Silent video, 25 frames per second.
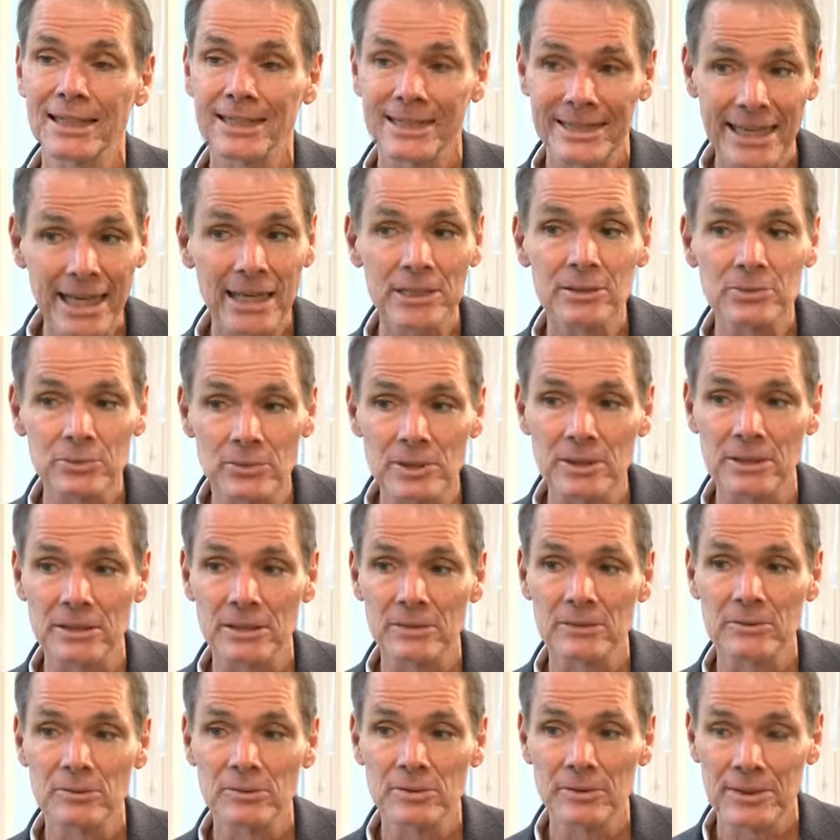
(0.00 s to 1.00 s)
that's
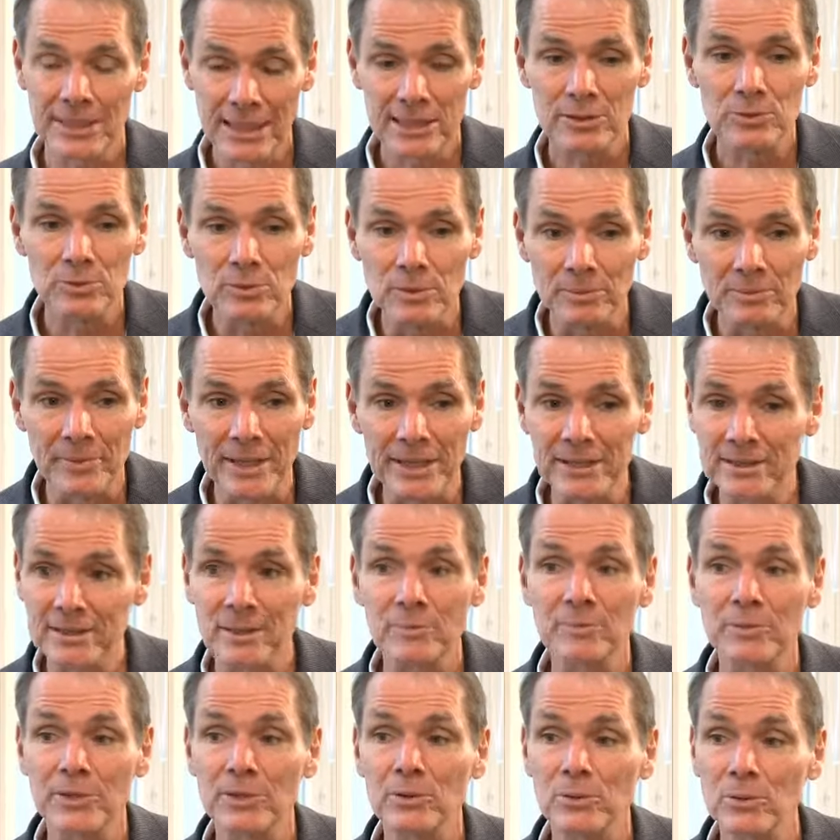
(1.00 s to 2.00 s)
what makes
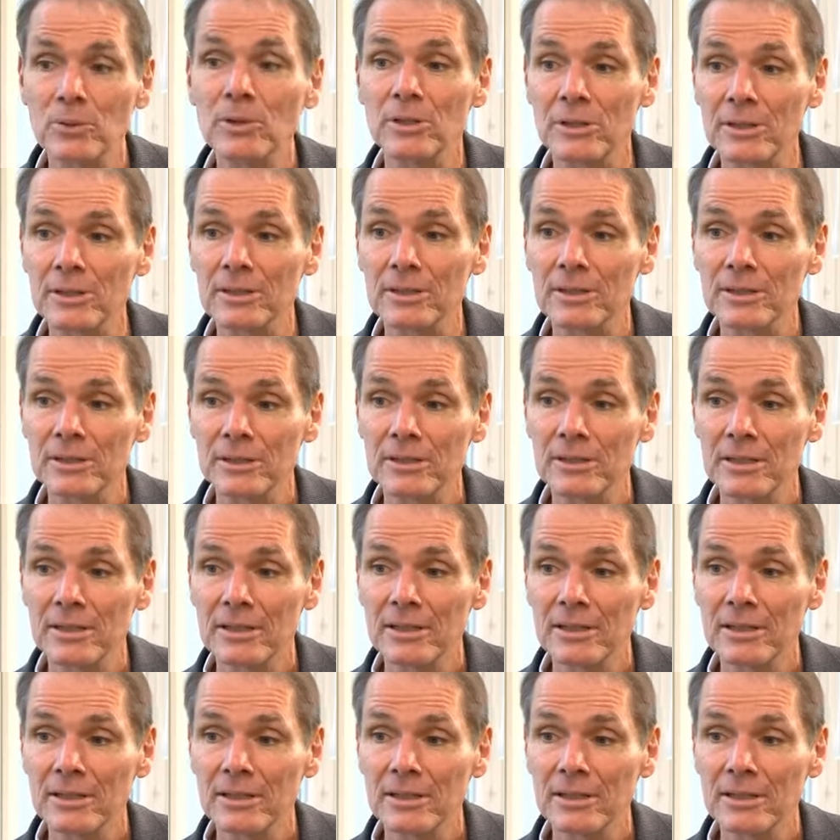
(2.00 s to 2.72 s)
something work,